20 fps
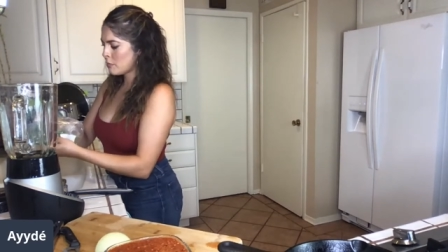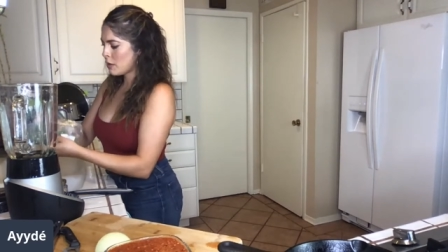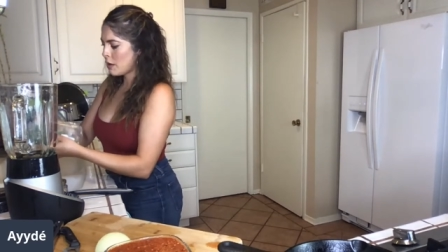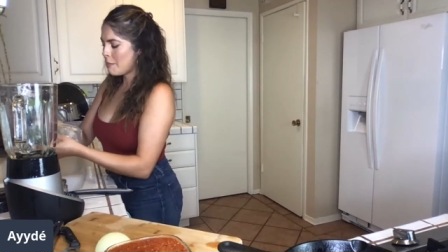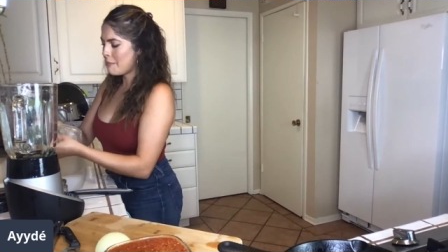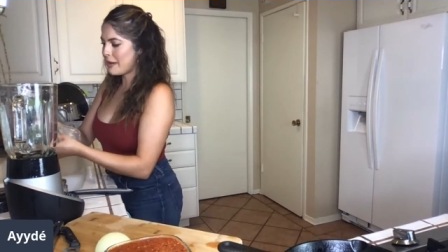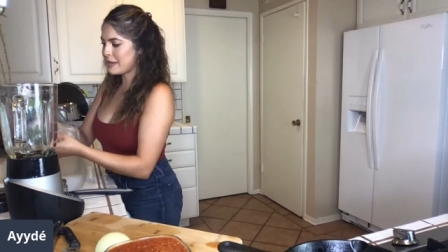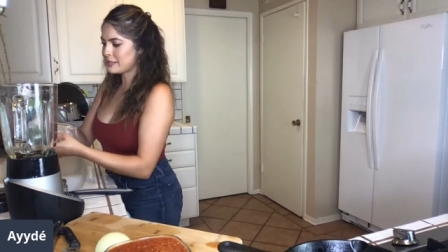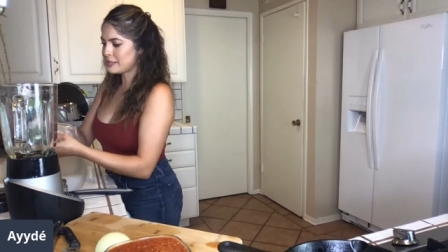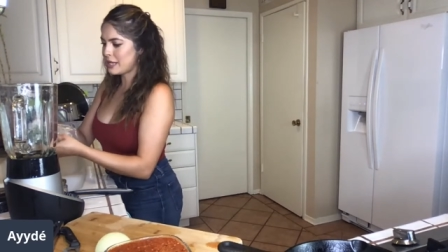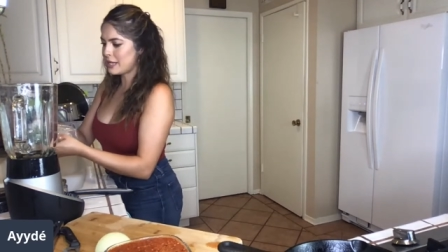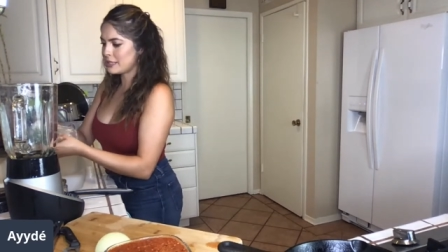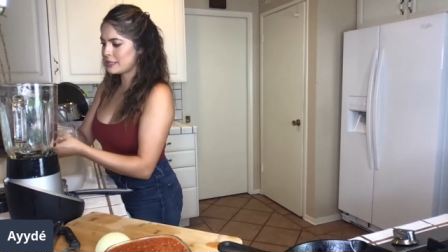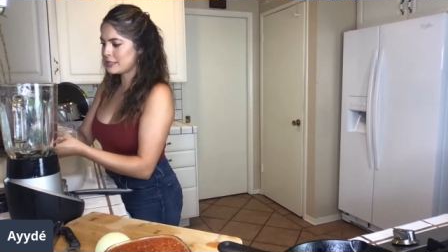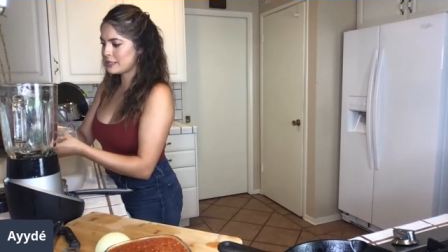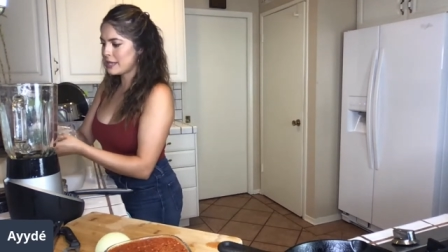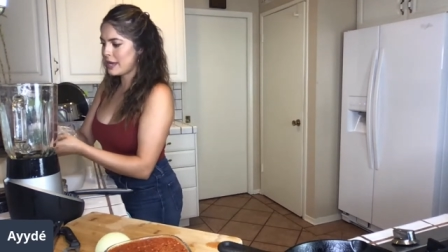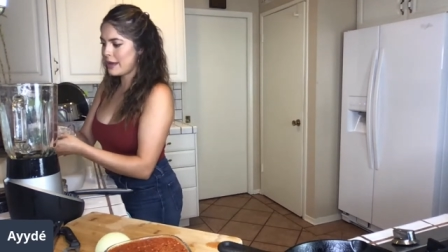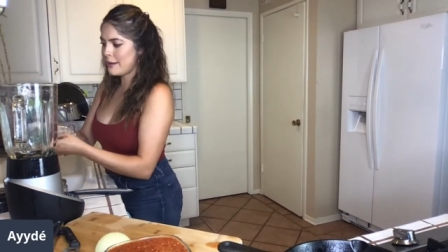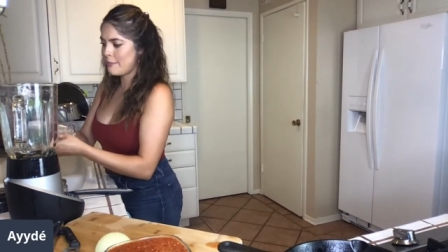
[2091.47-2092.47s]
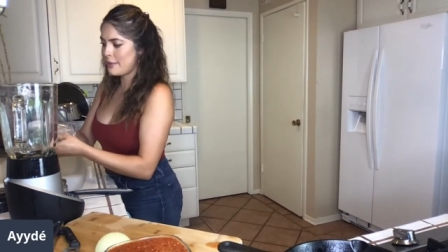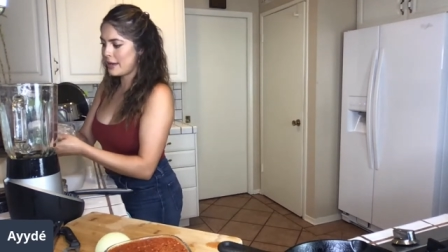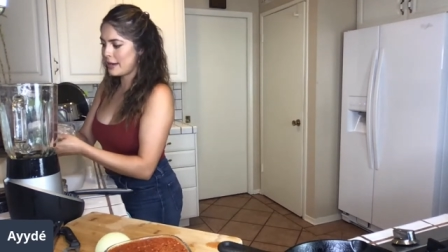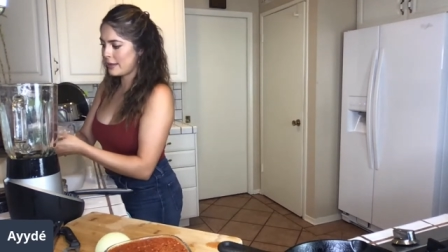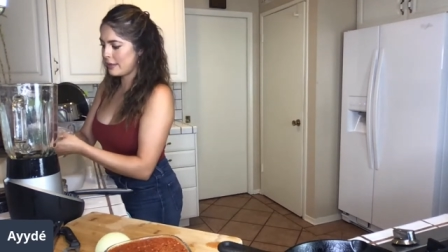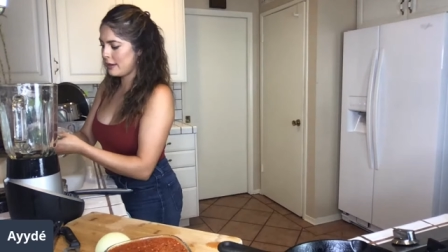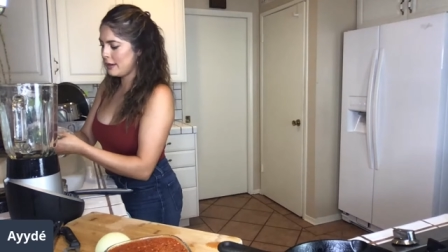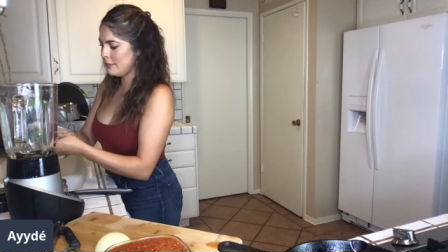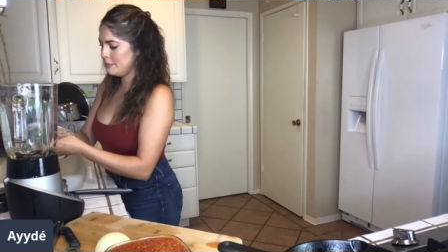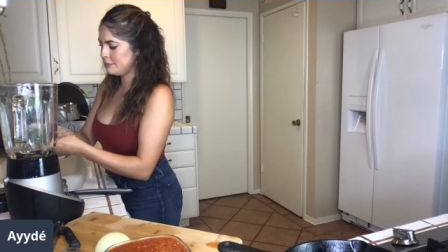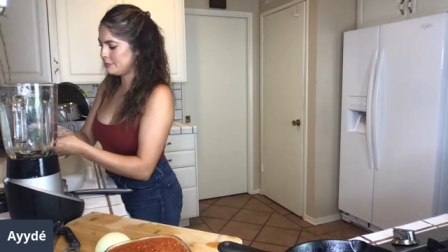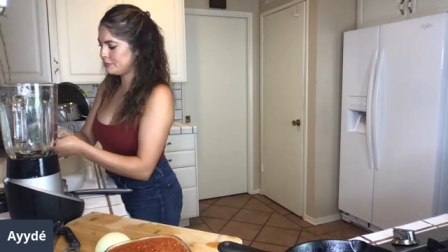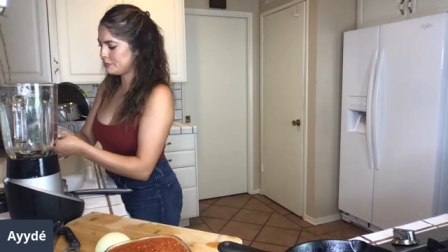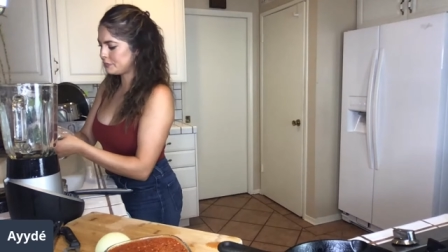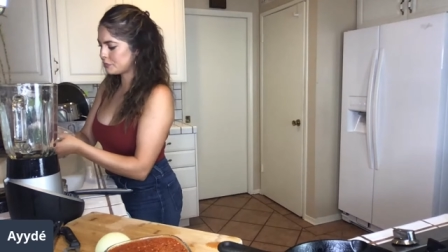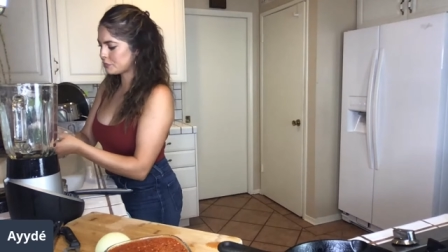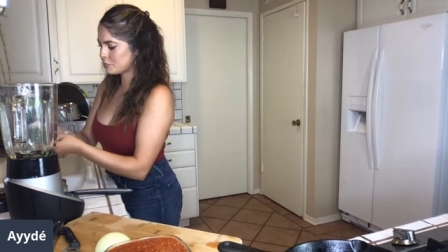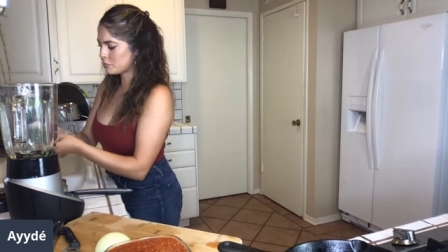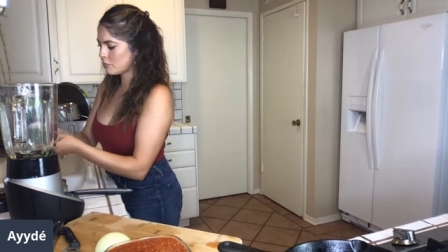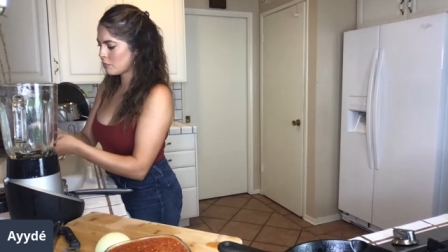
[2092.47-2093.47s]
my salsa verde.
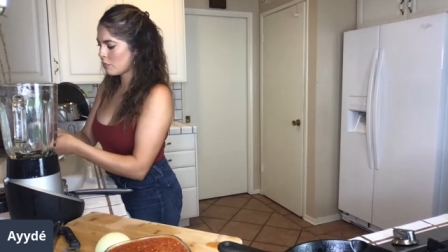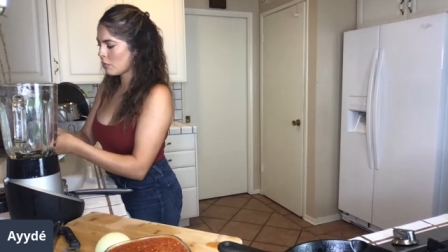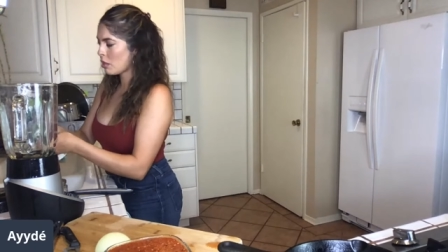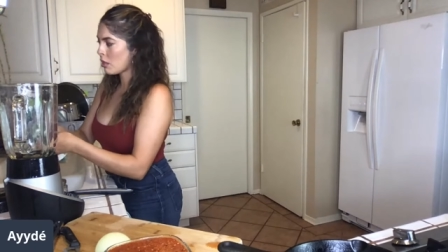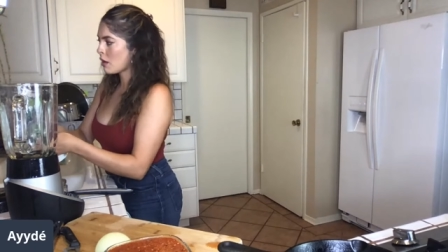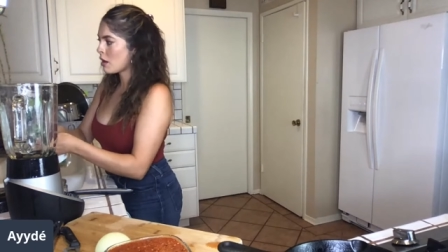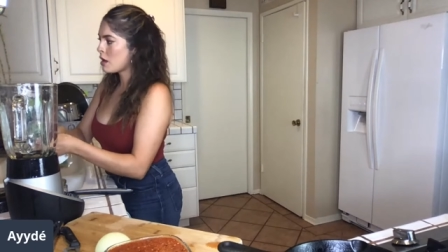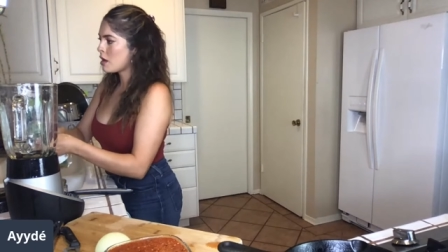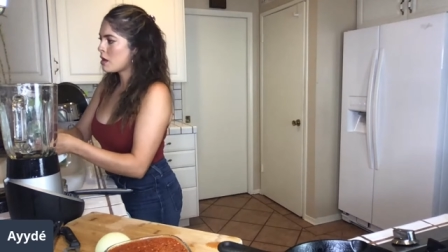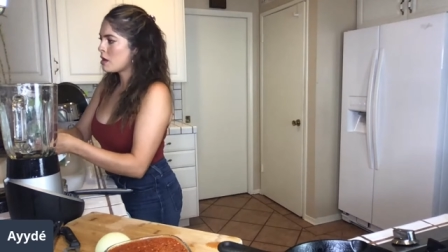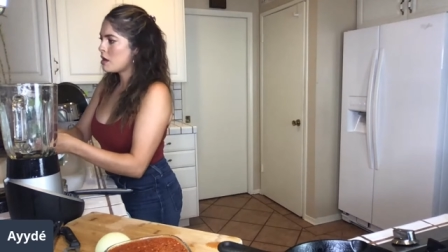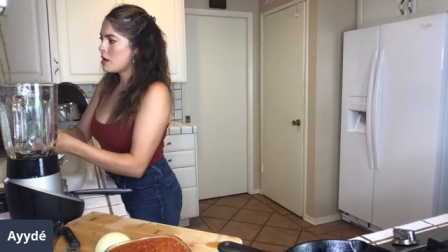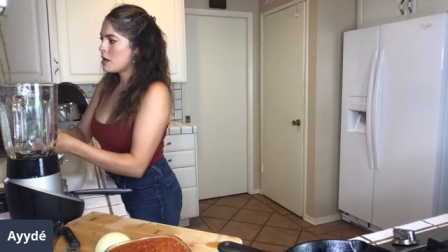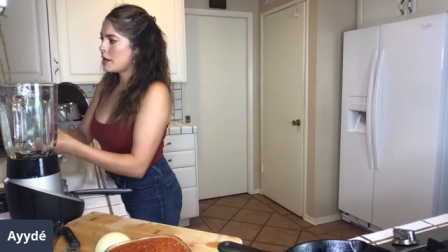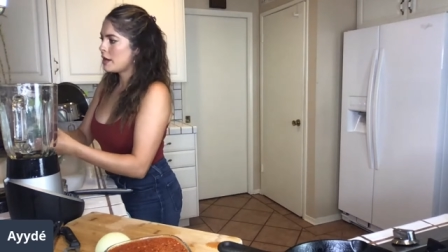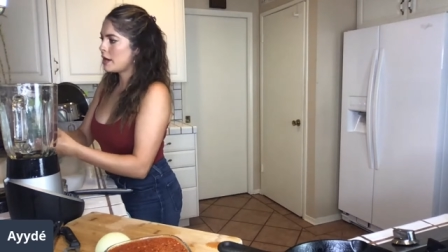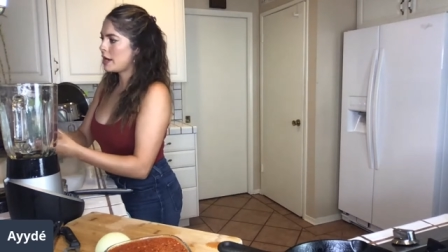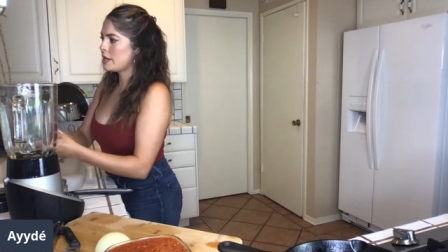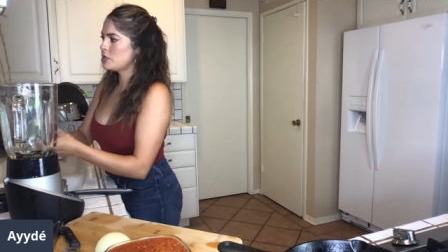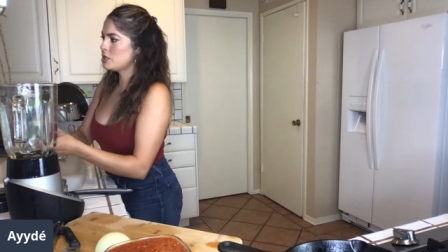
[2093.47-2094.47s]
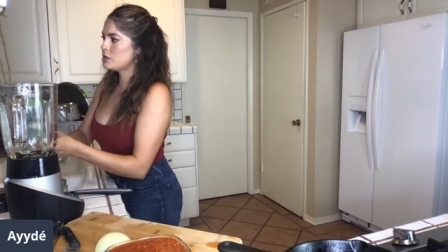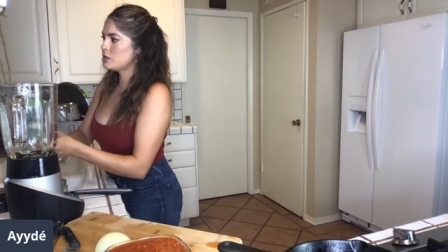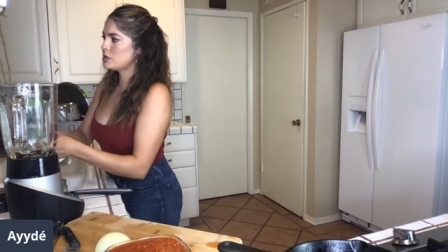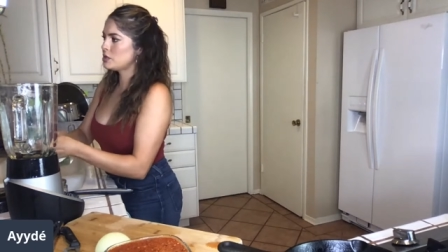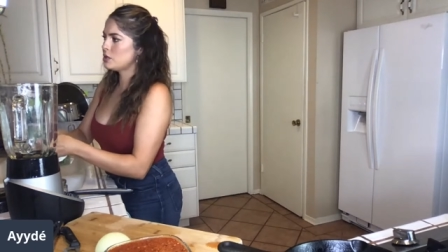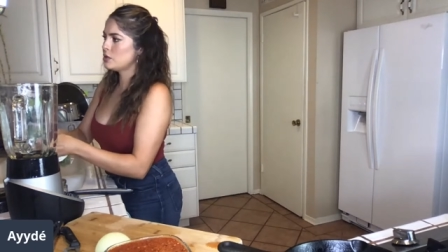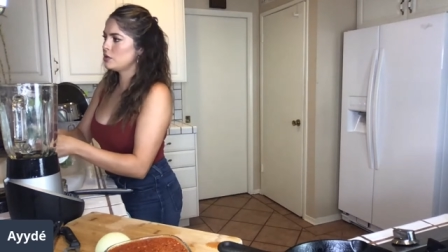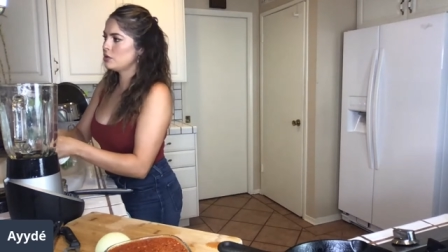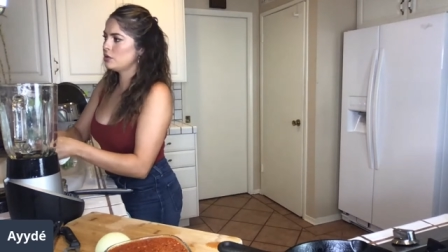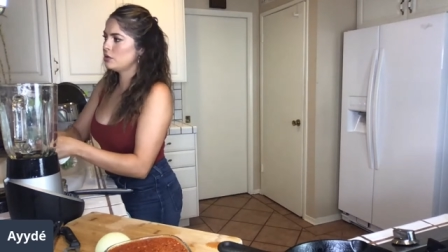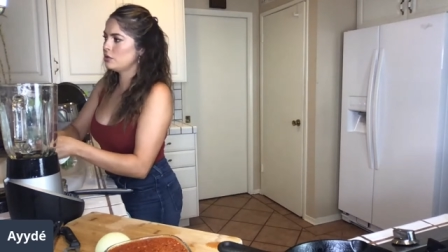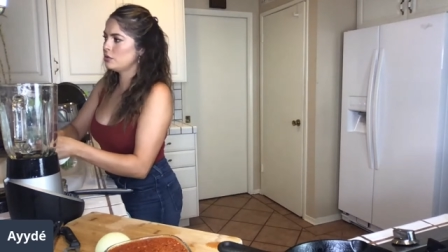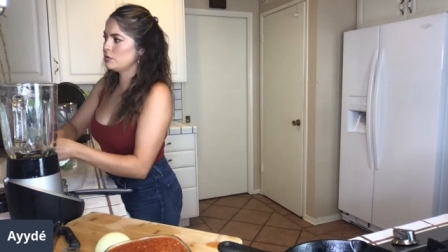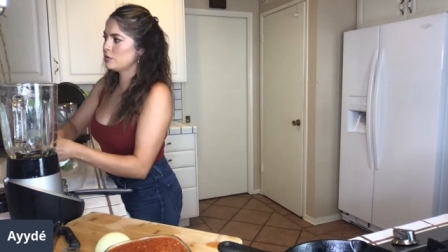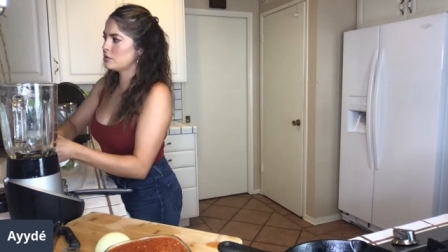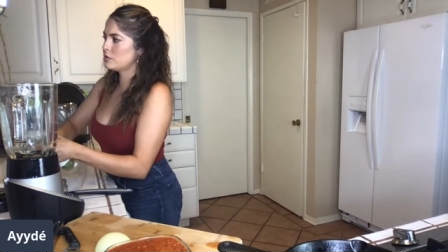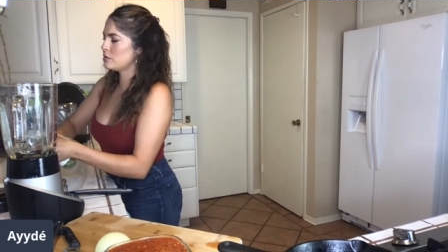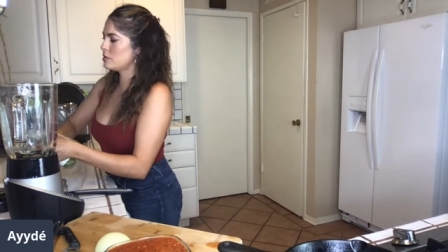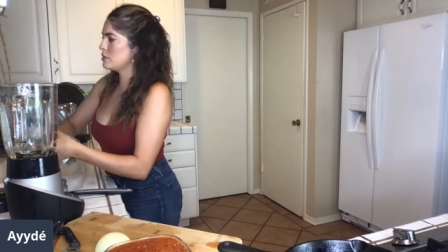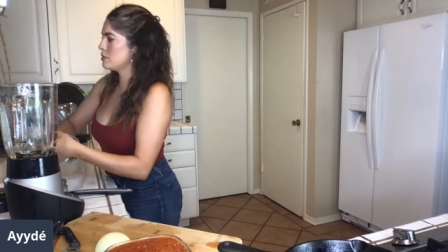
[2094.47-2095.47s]
And I just
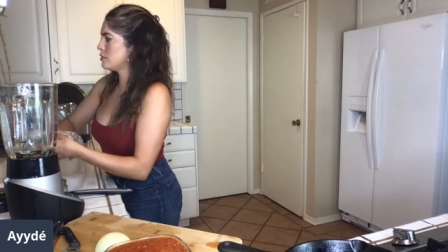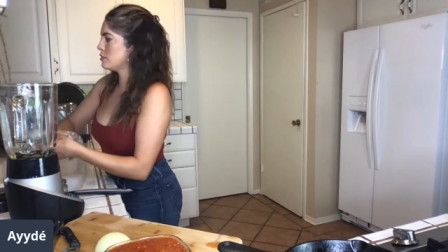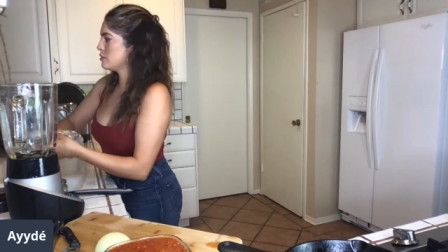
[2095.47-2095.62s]
use